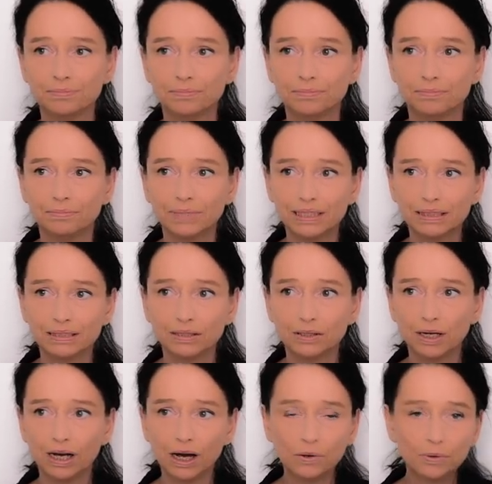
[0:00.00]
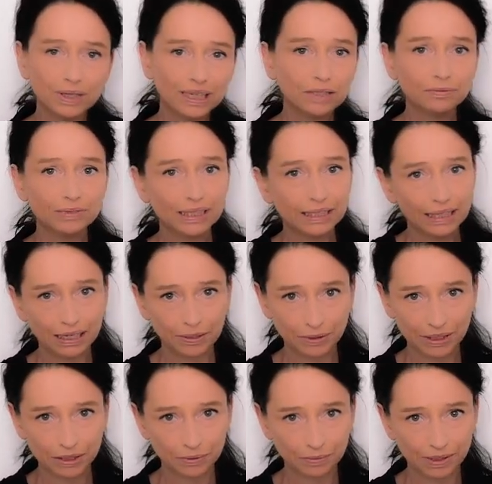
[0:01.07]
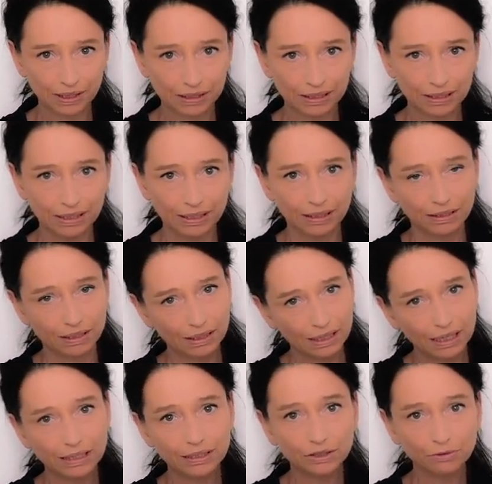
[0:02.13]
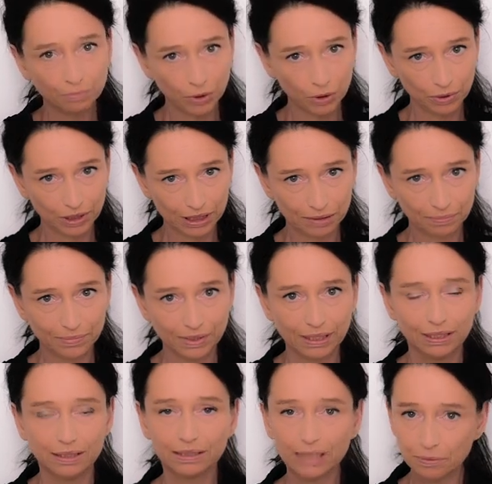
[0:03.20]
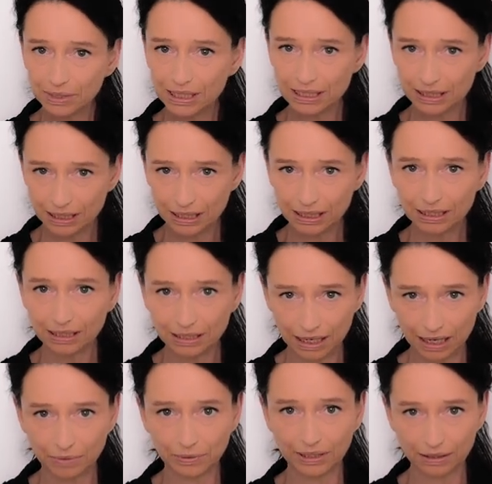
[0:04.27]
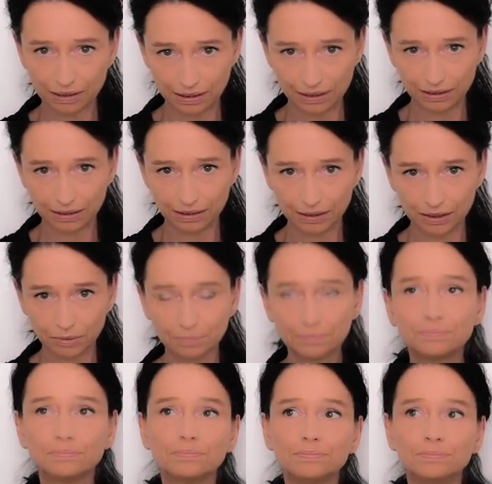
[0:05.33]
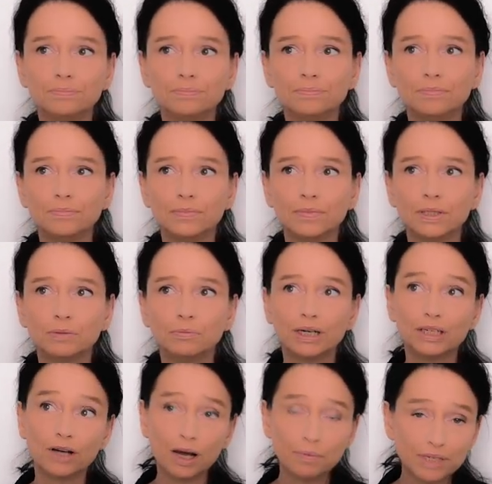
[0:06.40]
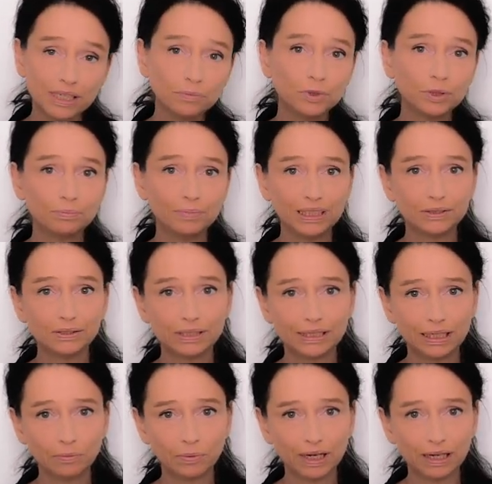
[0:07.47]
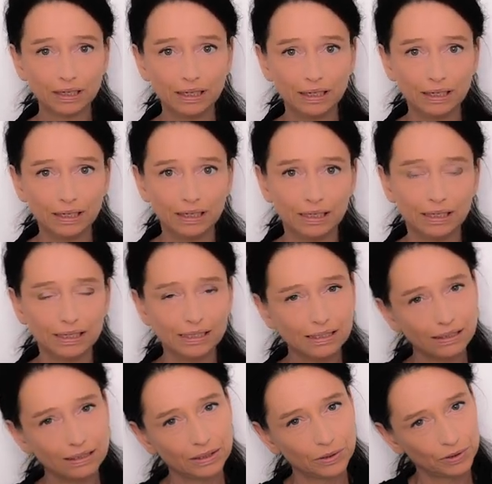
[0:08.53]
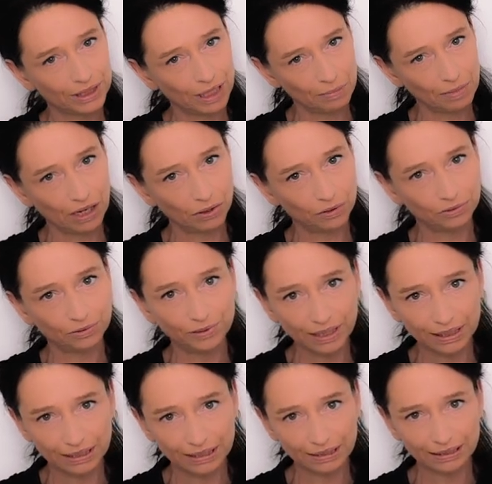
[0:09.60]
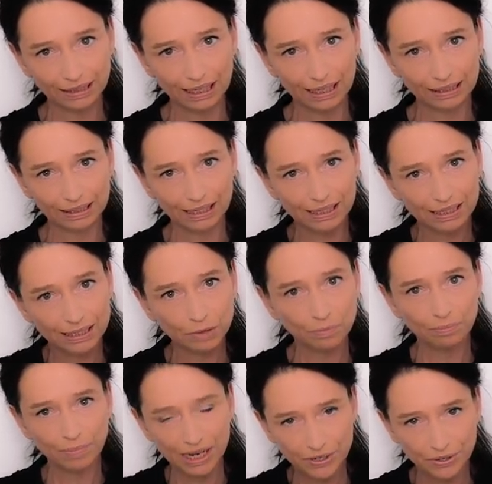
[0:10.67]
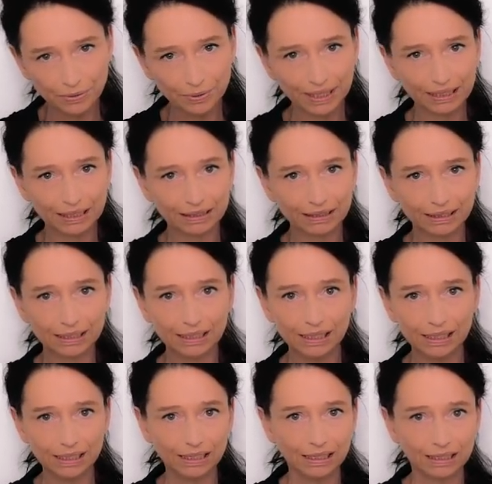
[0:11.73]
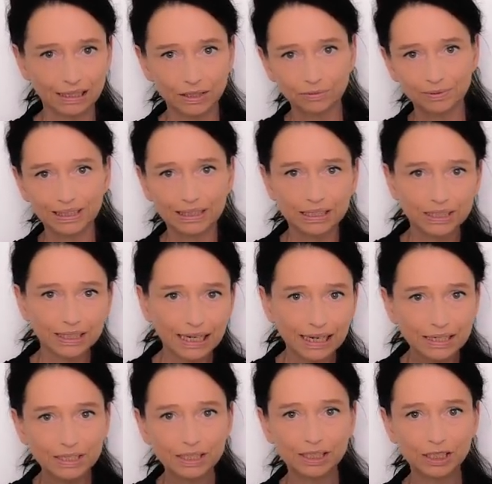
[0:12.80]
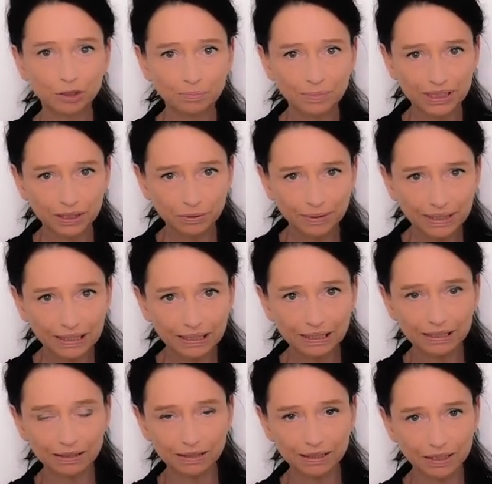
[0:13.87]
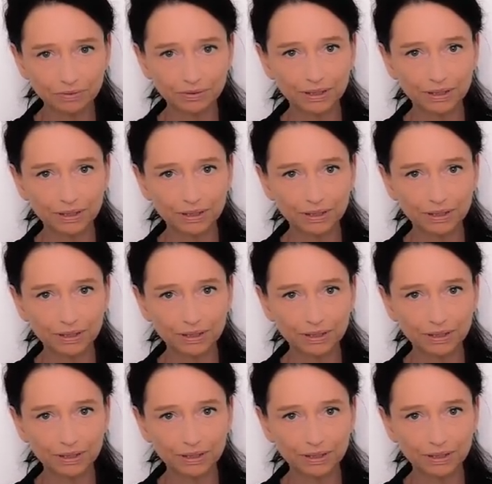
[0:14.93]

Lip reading: But how can we characterize the kind of monism that we see in Heraclitus? One option would be to say, well, isn't it somehow fire that does the measuring and the kind of exchanges between the different